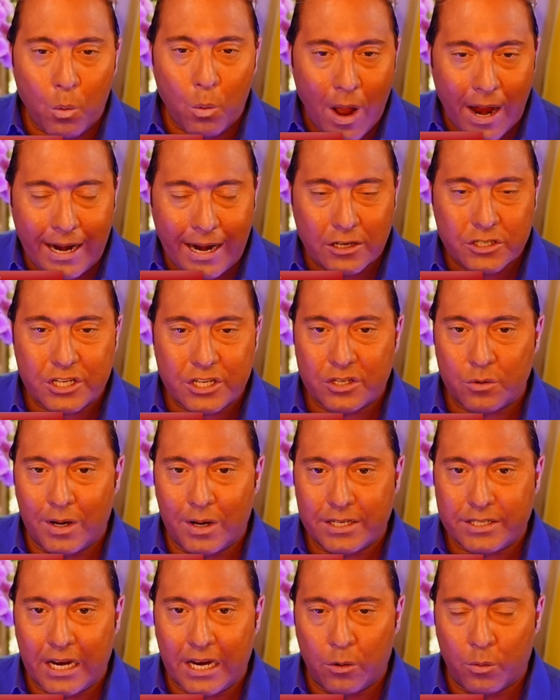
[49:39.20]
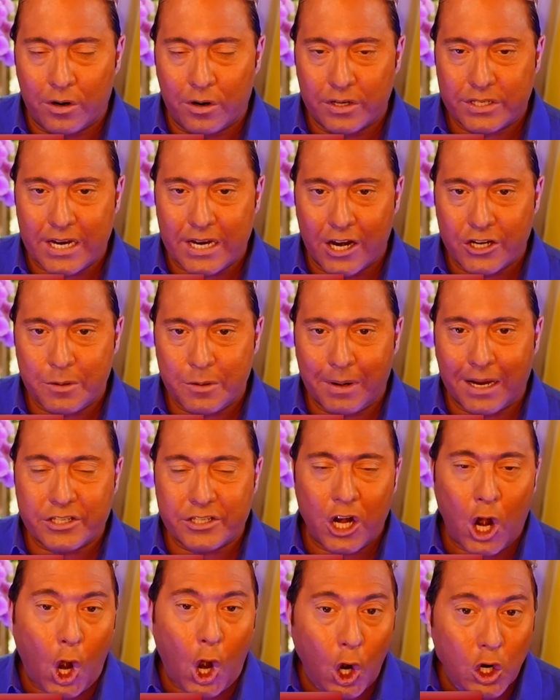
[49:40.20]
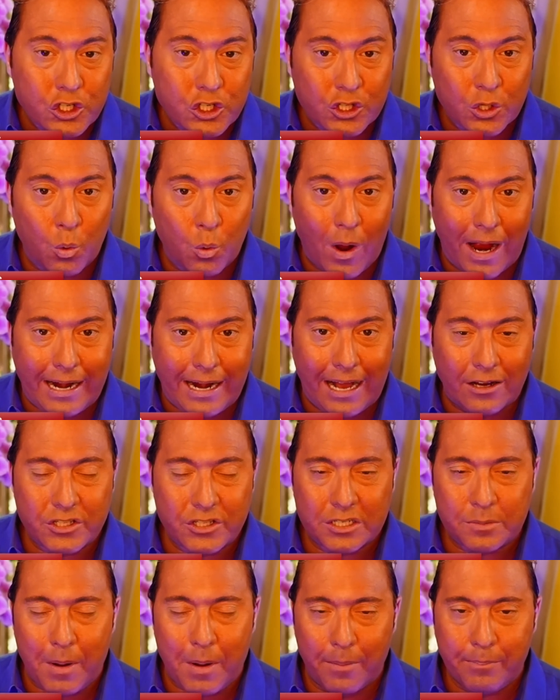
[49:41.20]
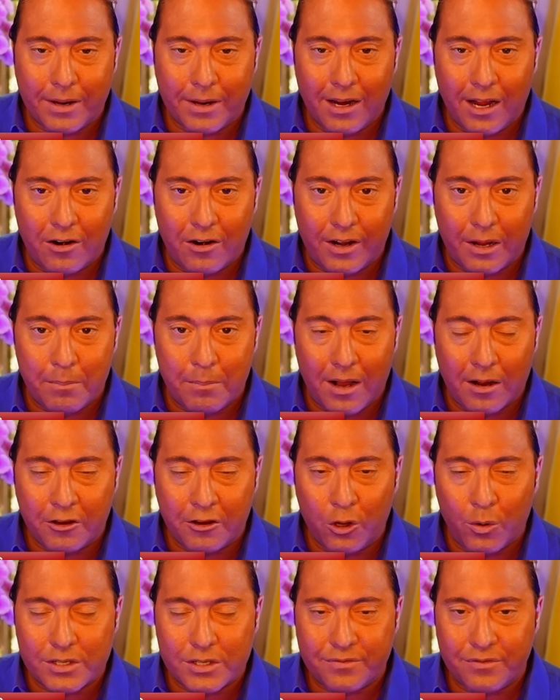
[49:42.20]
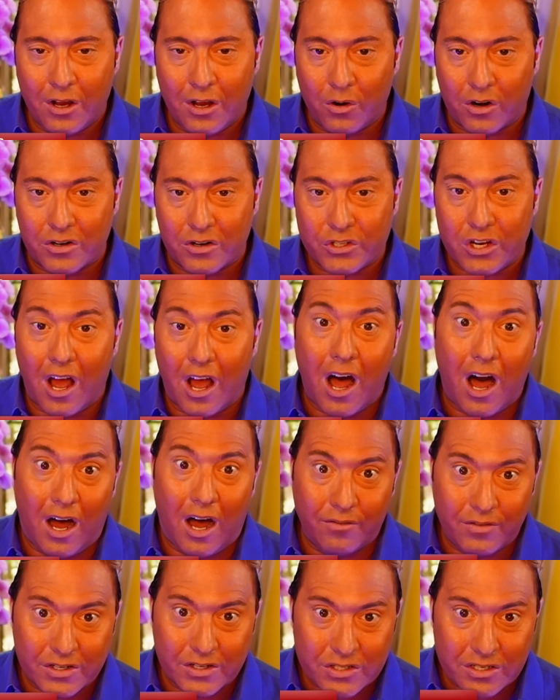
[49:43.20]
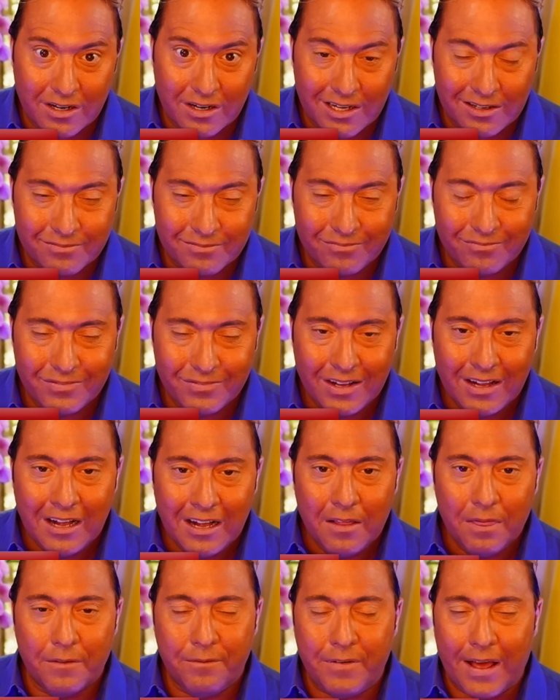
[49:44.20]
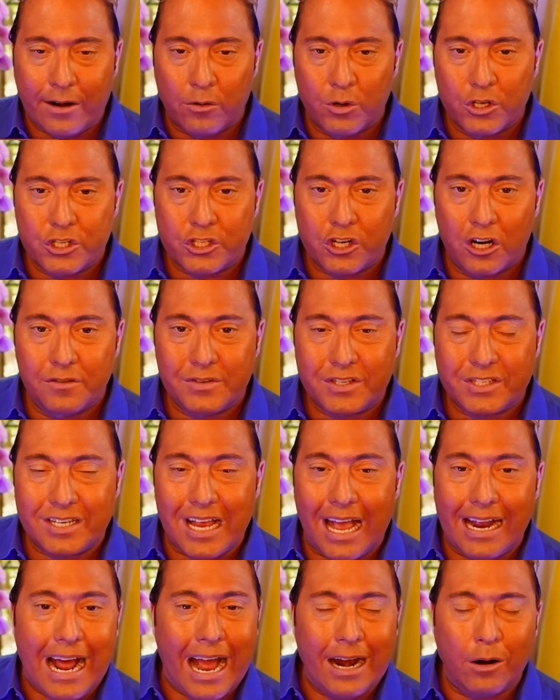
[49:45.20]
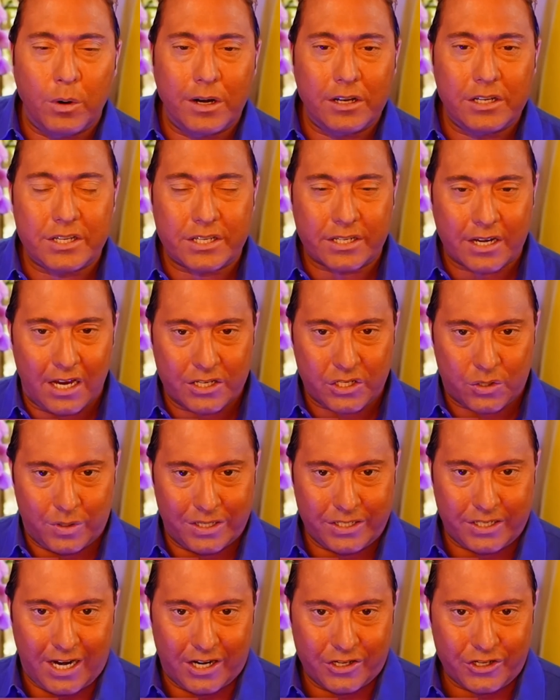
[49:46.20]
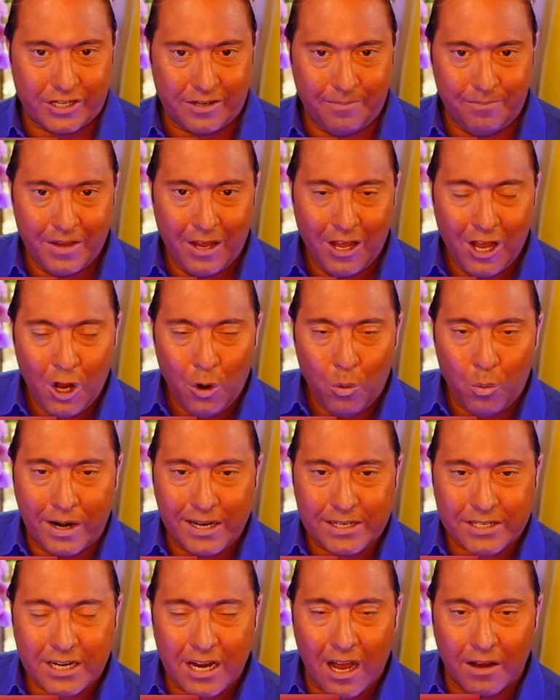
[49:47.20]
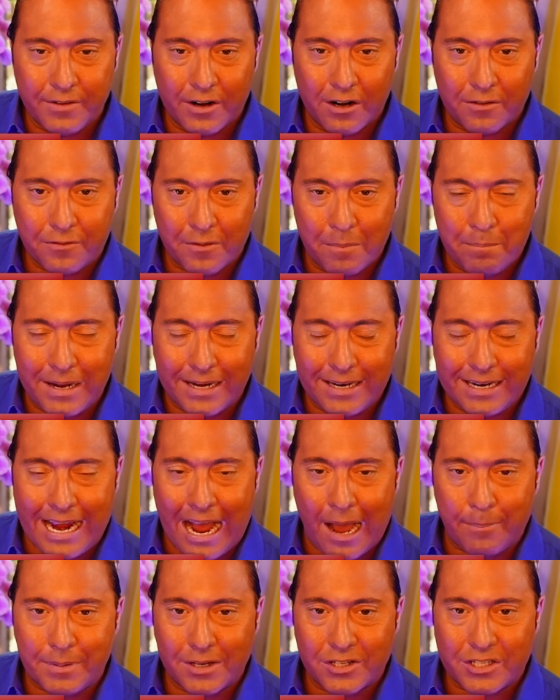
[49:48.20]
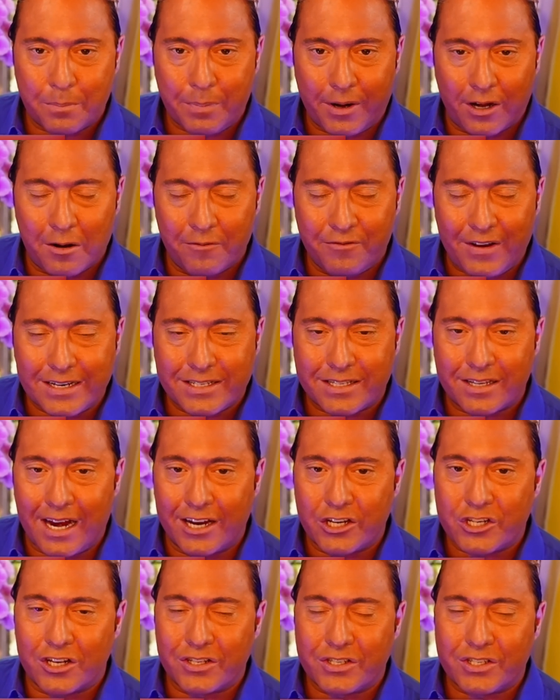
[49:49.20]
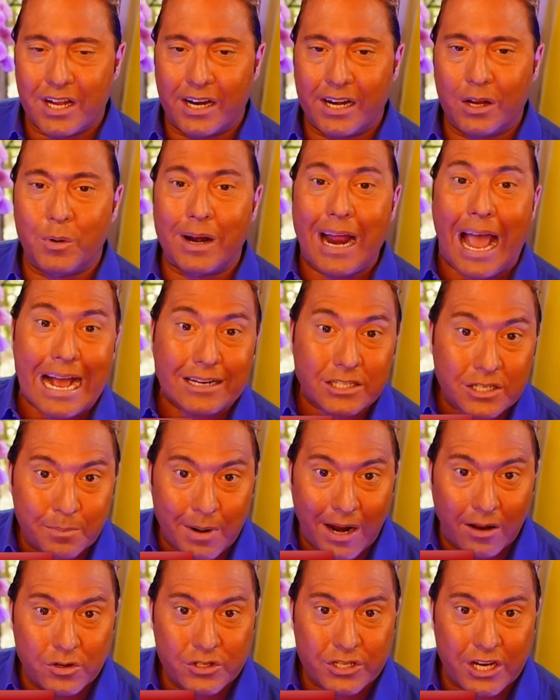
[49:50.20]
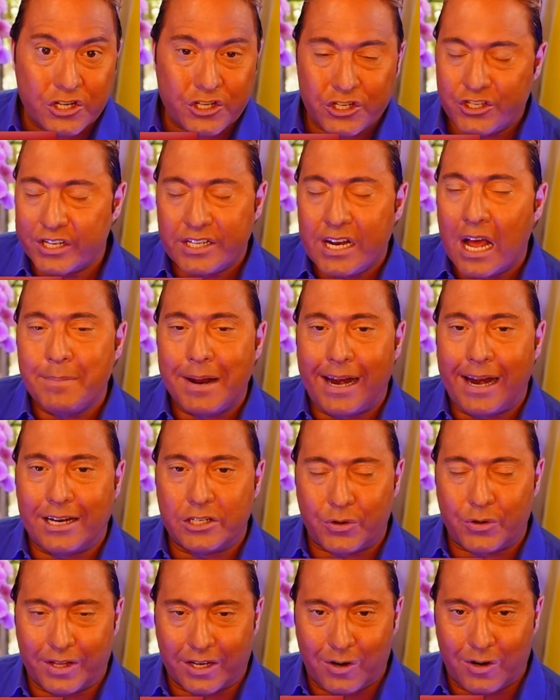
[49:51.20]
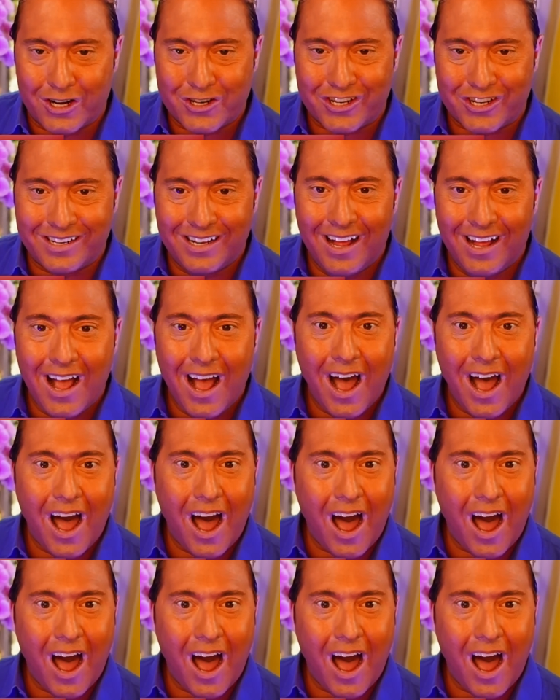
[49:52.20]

The White House doesn't want to say we're in a recession because it hurts the White House's popularity among U.S. voters, obviously. The Federal Reserve said, I don't want to discuss a recession. When its governor from Minneapolis appeared on Face the Nation on Sunday when asked about recession, says, I'm not answering the question.